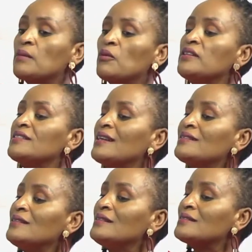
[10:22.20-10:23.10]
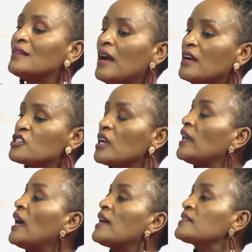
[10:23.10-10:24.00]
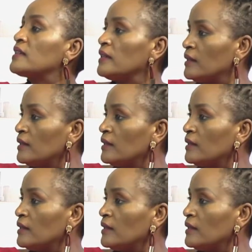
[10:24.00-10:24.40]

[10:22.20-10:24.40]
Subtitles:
somebody is getting in touch and asking,